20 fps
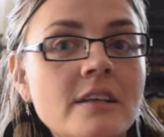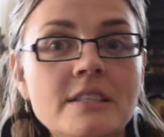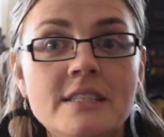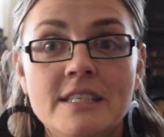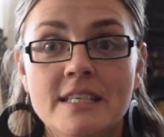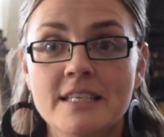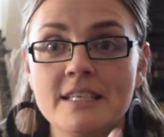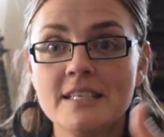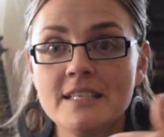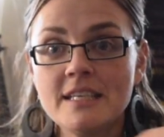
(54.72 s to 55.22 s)

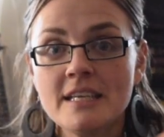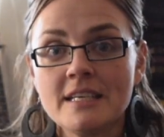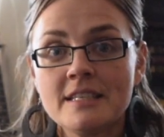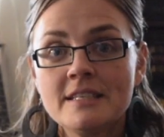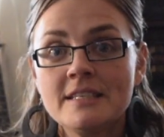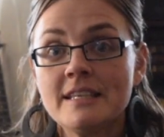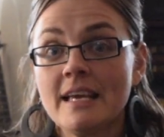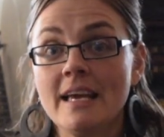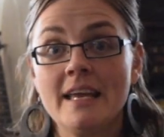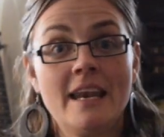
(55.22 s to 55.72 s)

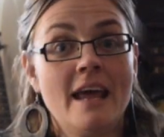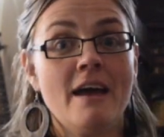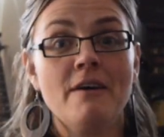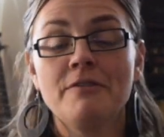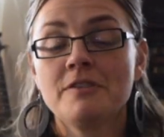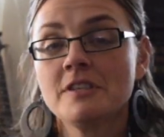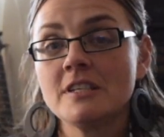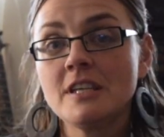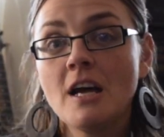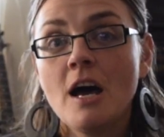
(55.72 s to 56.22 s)
distance and
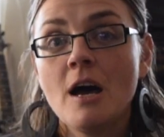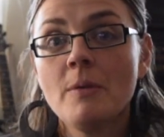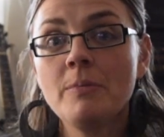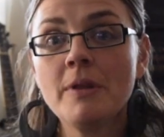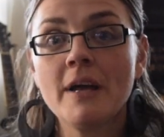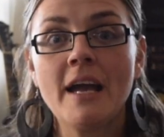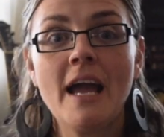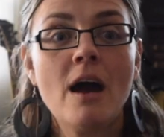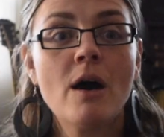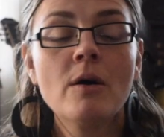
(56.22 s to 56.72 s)
f-stop,
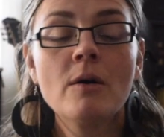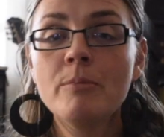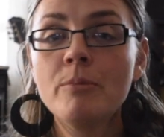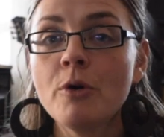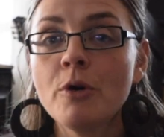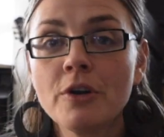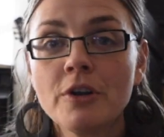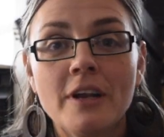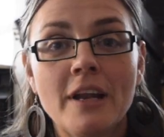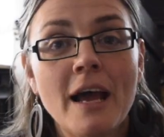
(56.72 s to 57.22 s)
like how
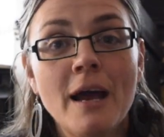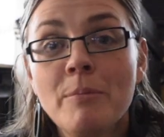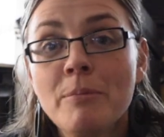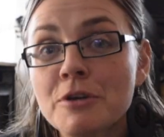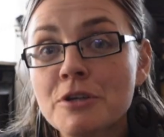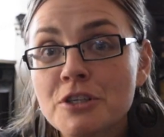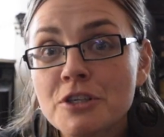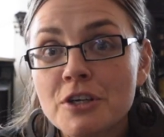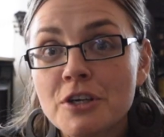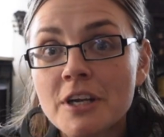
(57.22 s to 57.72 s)
important
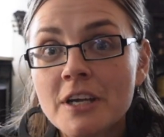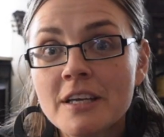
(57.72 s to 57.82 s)
aperture